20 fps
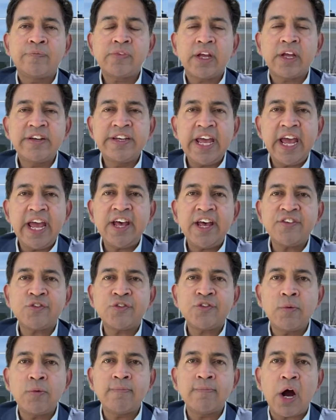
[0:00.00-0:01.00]
dares
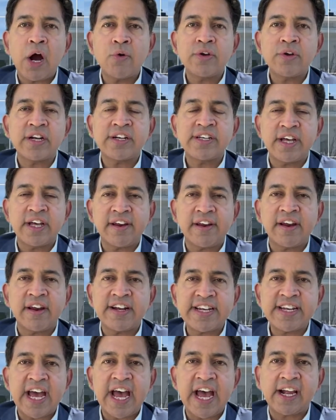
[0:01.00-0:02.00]
to mount a terror
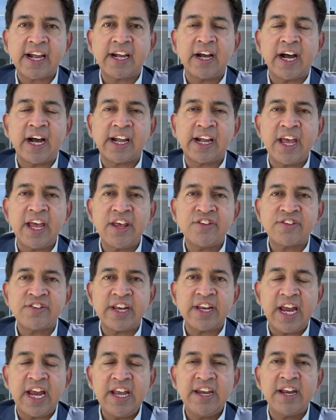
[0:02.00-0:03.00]
attack against
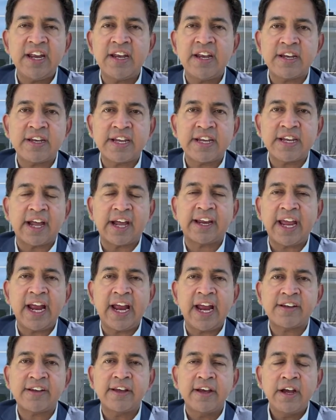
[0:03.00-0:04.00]
Indian
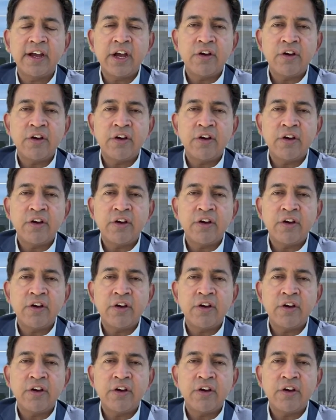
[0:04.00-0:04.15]
targets,